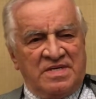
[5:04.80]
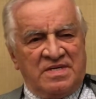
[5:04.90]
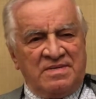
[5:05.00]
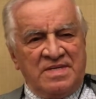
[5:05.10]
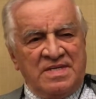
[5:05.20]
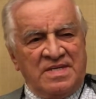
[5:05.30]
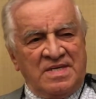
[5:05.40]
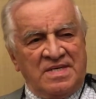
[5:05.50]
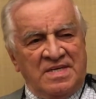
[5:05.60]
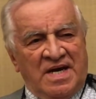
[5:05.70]
and
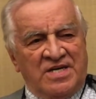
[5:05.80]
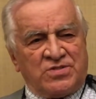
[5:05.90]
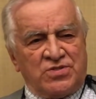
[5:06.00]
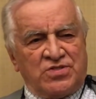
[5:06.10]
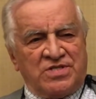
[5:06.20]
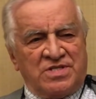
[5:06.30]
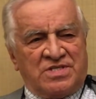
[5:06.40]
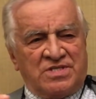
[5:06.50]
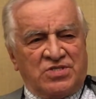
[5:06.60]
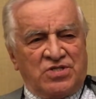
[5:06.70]
nitrogen
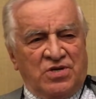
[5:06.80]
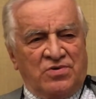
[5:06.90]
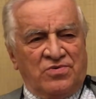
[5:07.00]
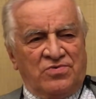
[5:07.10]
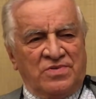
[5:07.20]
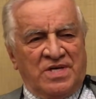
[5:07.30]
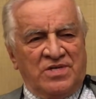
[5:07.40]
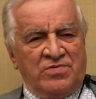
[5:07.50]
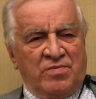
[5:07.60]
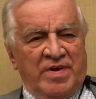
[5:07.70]
to show that
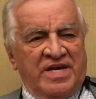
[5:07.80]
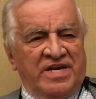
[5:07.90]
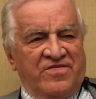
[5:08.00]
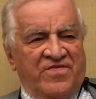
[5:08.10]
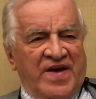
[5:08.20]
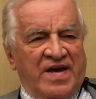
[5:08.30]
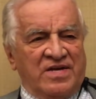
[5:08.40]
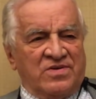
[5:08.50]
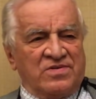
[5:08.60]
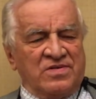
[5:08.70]
you were making
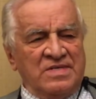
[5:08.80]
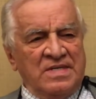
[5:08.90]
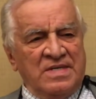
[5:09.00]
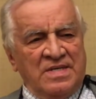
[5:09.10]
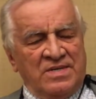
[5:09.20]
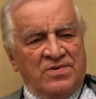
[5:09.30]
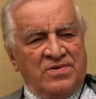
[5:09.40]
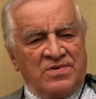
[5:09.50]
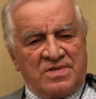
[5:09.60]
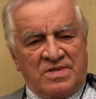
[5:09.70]
fat or
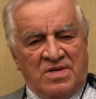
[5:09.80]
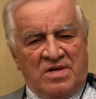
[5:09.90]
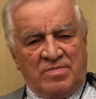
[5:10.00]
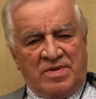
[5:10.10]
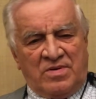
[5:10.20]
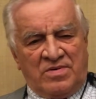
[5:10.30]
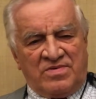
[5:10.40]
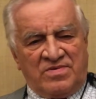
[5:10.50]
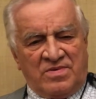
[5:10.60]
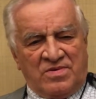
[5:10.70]
or carbon
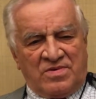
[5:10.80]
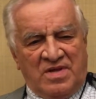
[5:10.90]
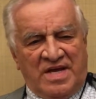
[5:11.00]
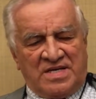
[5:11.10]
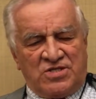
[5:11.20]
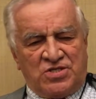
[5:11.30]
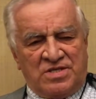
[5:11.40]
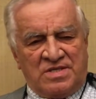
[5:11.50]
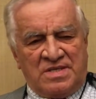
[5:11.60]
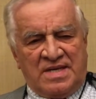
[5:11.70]
or, or
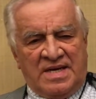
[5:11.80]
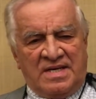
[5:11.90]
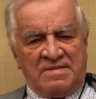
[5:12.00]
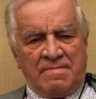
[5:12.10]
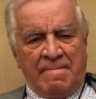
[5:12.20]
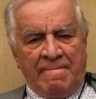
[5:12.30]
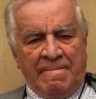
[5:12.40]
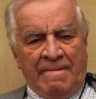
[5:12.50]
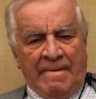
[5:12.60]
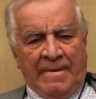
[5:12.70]
glycogen and
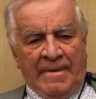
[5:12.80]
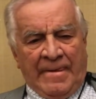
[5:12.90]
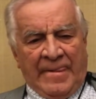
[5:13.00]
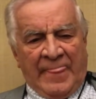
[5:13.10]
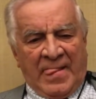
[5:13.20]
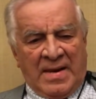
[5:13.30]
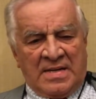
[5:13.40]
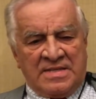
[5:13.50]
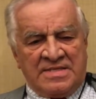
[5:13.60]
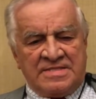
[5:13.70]

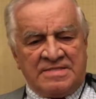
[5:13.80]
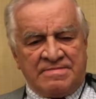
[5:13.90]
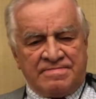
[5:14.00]
um,